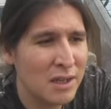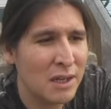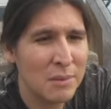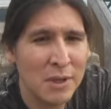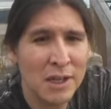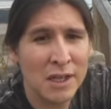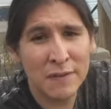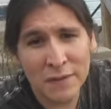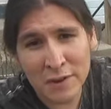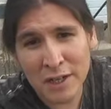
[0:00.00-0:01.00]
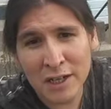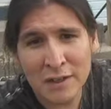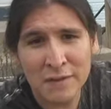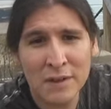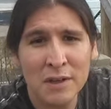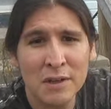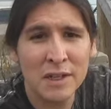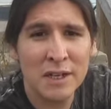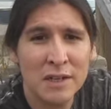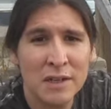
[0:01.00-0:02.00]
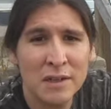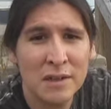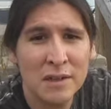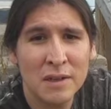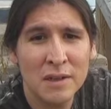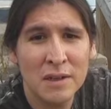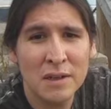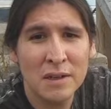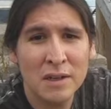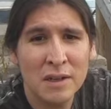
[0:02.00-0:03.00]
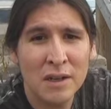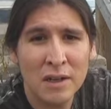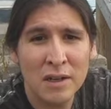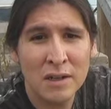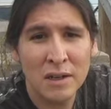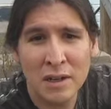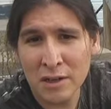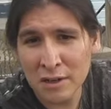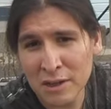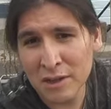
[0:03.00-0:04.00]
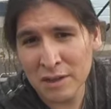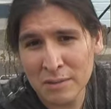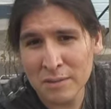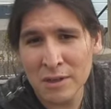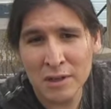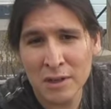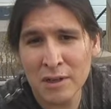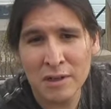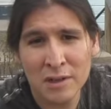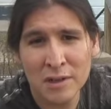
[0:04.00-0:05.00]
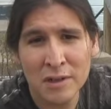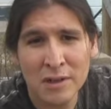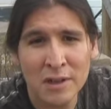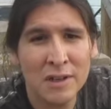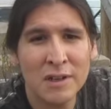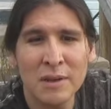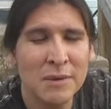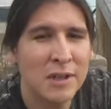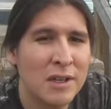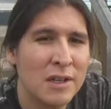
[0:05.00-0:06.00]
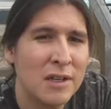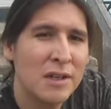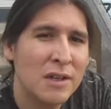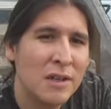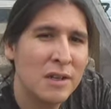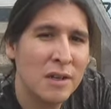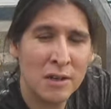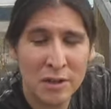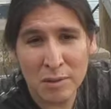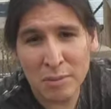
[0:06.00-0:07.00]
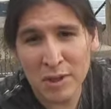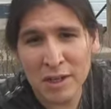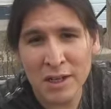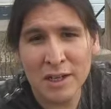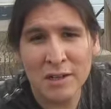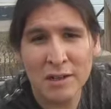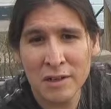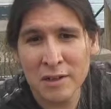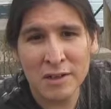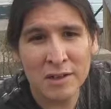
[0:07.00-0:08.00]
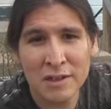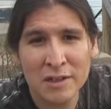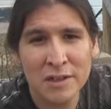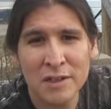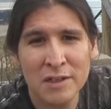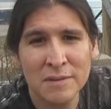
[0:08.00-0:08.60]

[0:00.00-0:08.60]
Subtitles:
I mean, like if you're native, like honor it with all your heart. I mean, like honor your bloodline, honor your culture.